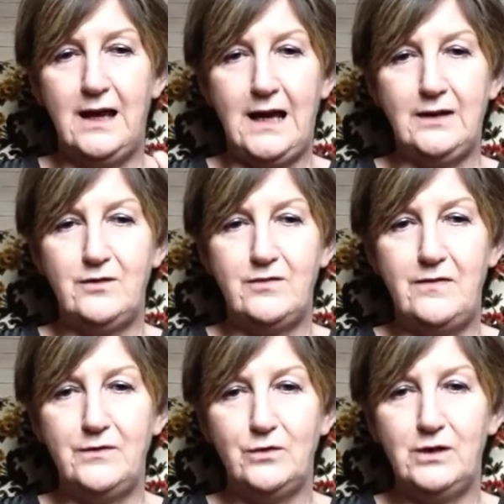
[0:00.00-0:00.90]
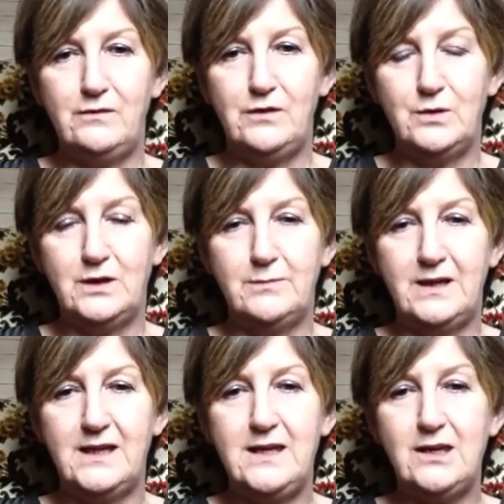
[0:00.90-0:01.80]
And then they'll give you
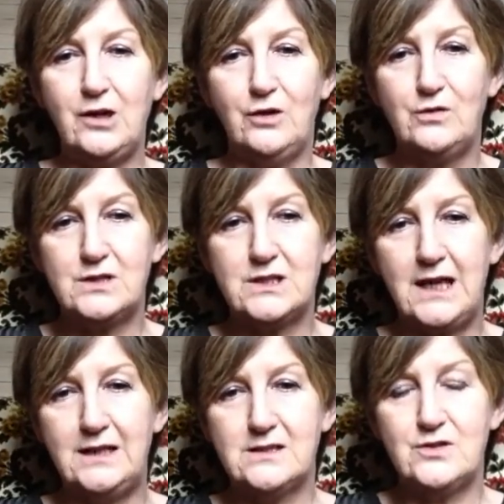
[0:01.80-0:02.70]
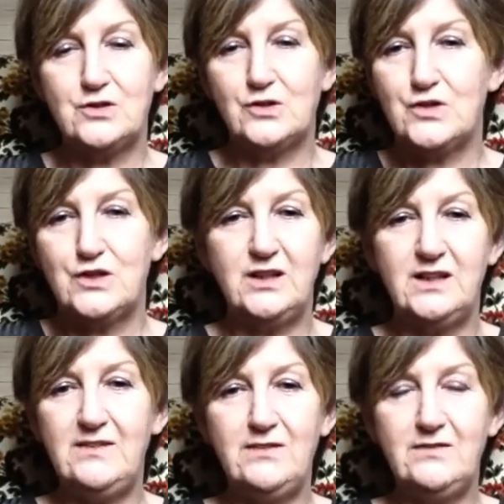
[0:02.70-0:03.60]
a key code to enter the door. So you
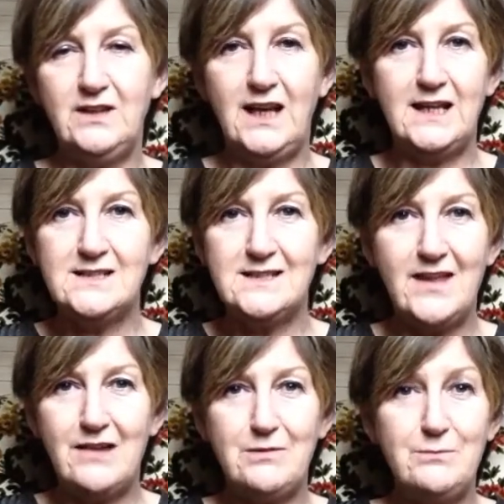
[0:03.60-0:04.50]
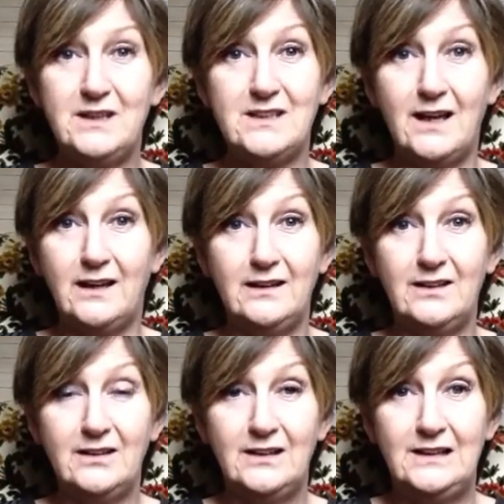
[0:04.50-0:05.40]
can, even if you landed there at midnight,
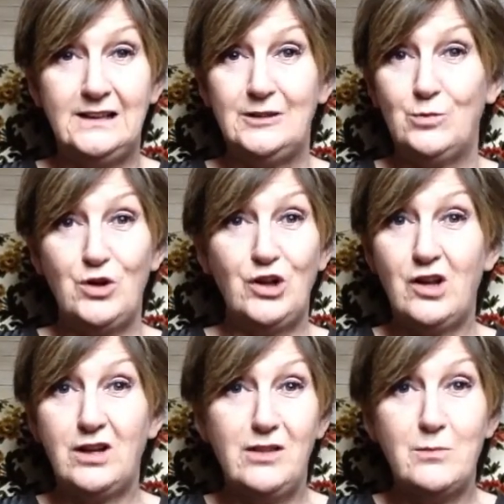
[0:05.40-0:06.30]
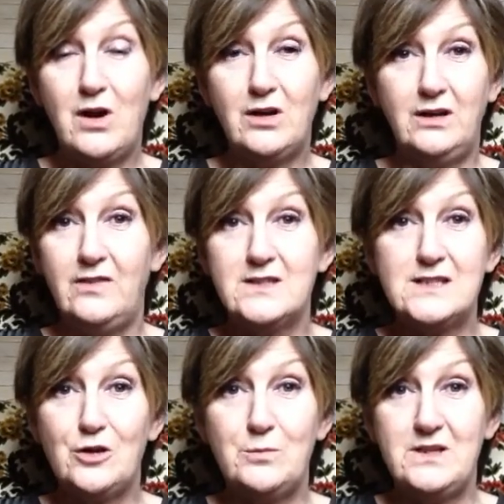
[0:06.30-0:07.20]
1 o'clock in the morning, and there's
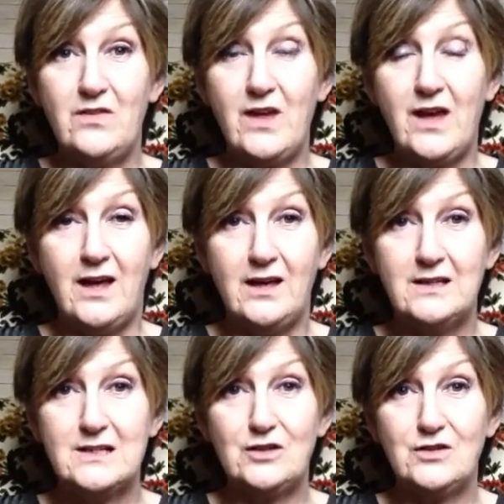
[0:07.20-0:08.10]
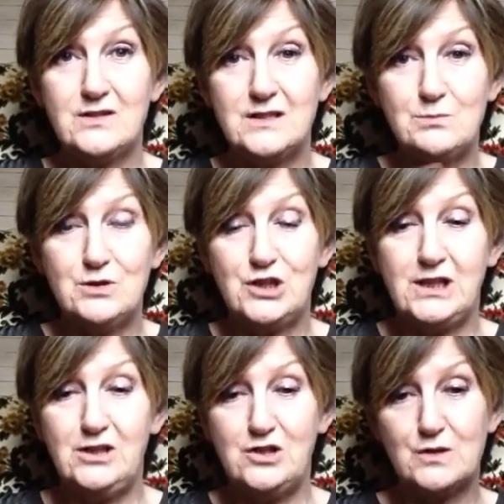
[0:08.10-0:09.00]
nobody there, as long as this
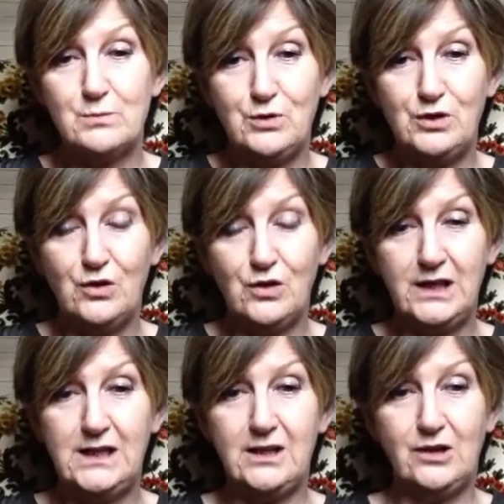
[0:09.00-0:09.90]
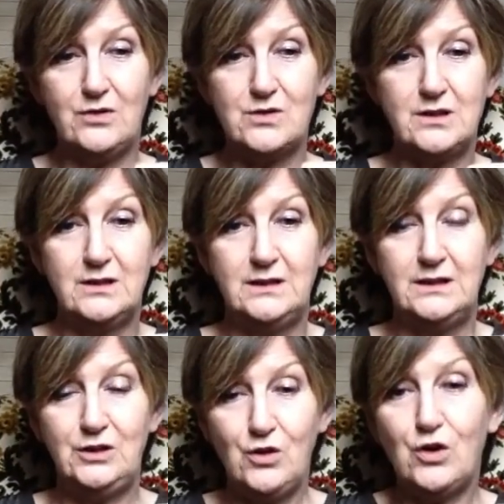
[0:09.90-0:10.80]
machine, you just put your key code,
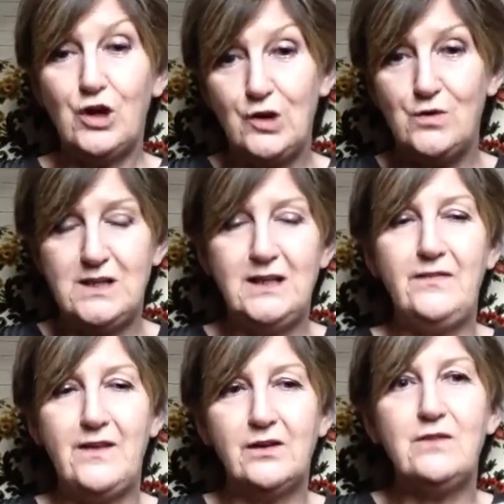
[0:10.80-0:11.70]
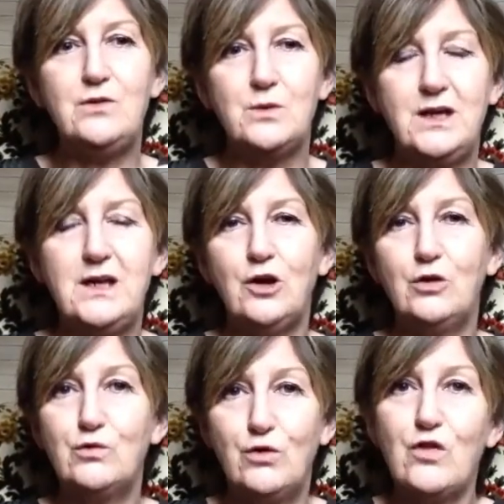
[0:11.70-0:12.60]
your code in, and they'll give you a key
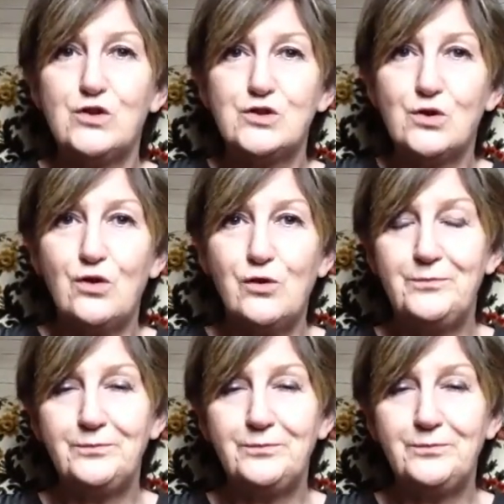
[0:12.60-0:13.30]
code for the door.